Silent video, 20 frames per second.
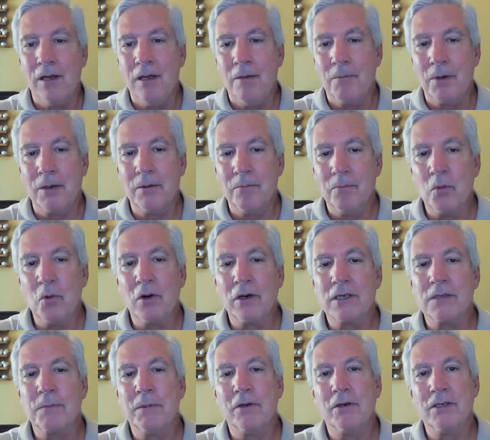but more
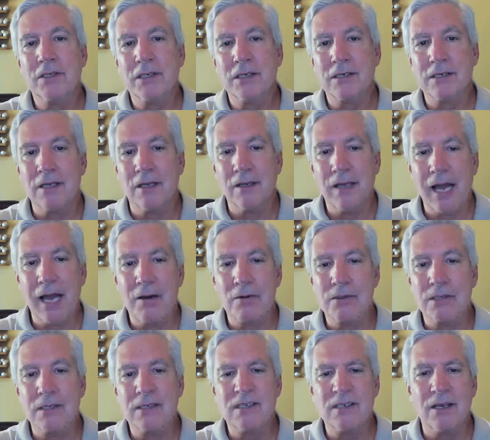experiences
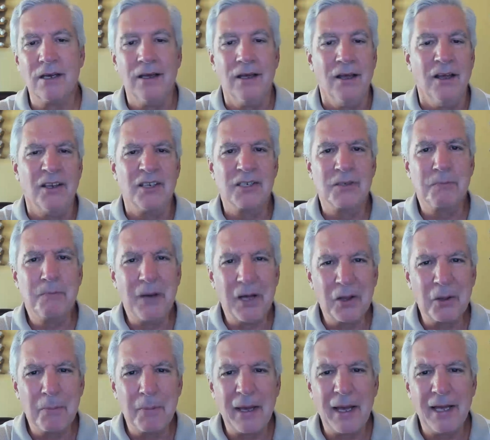allows us to smell
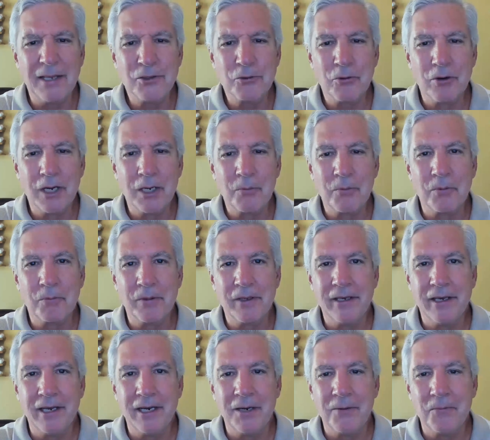a bad trade when we
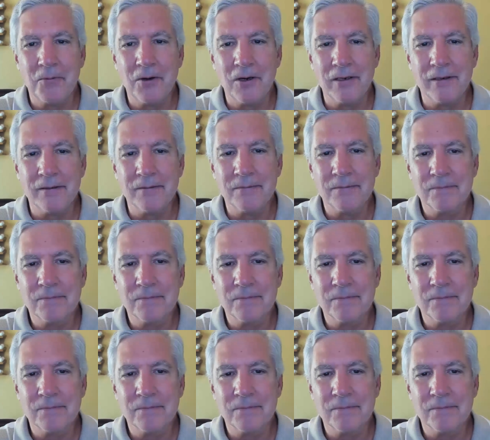get in one